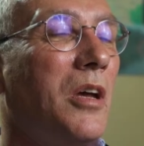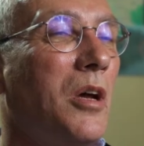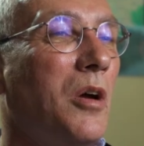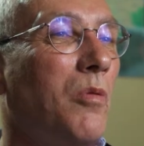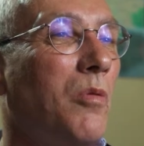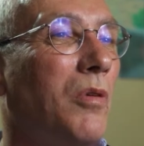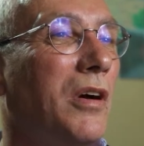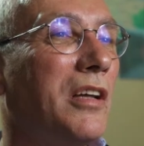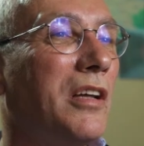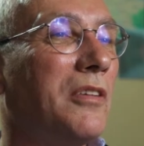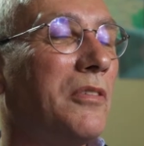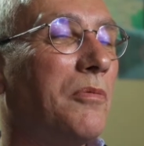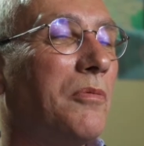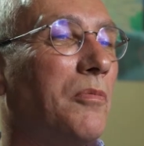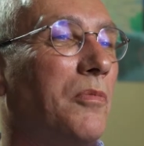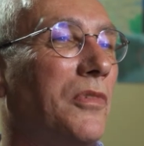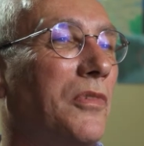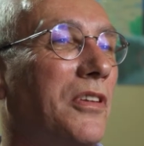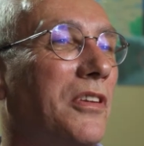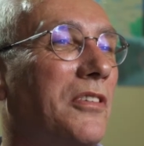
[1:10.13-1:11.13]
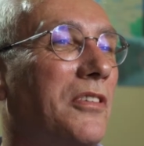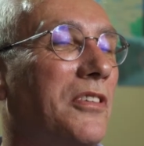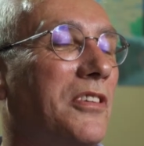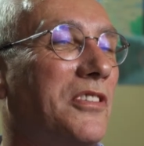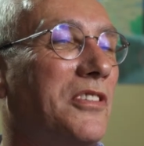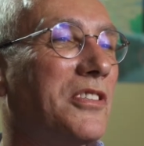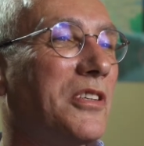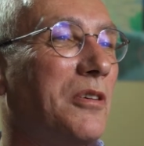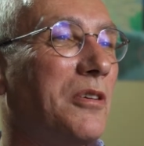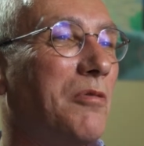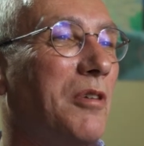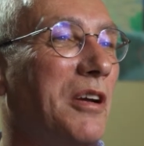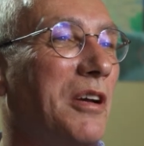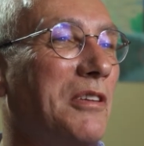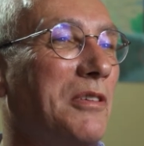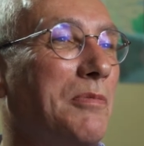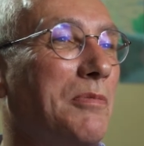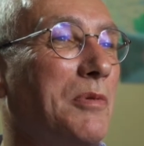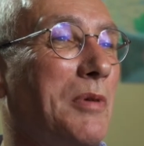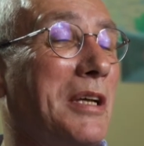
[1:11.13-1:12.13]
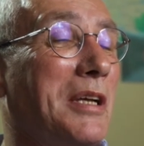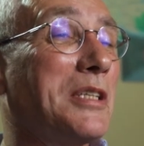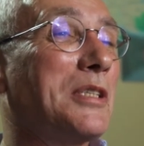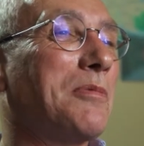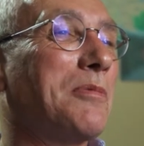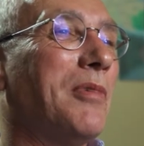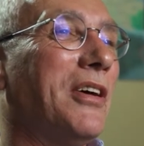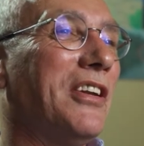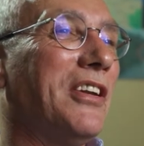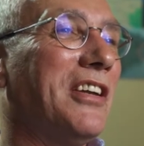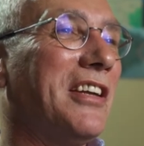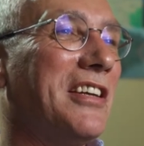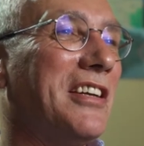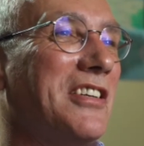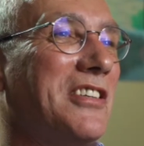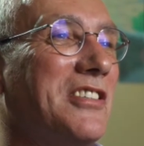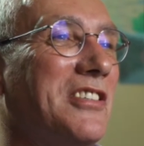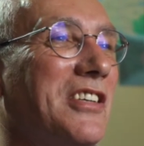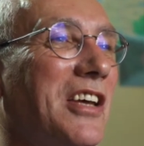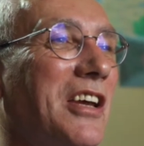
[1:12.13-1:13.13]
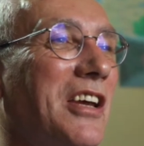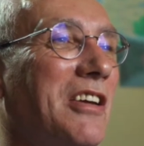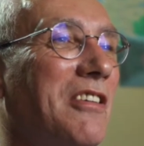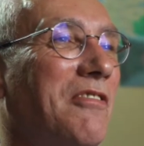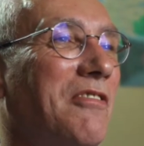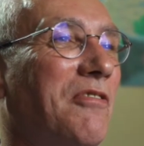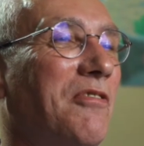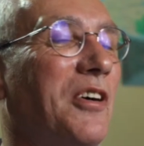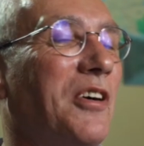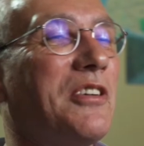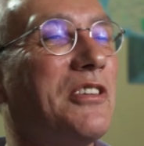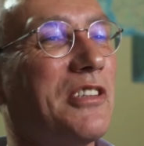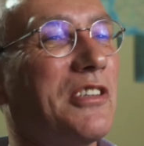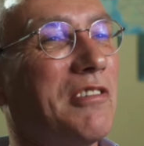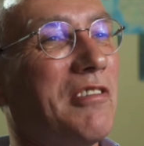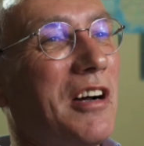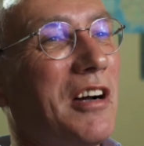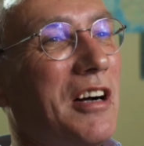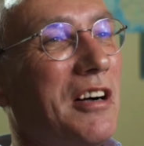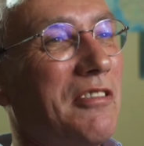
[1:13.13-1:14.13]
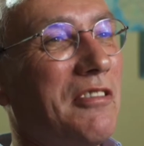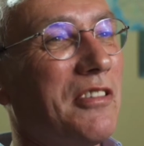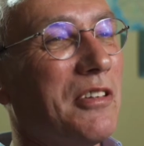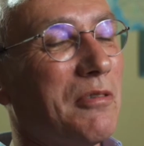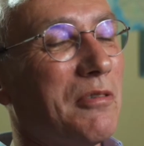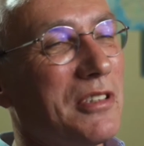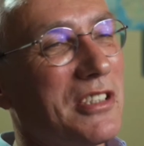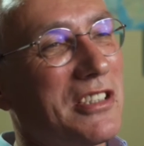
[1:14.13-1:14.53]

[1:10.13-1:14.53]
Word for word: Well, the Solway Spaceman is a photograph that was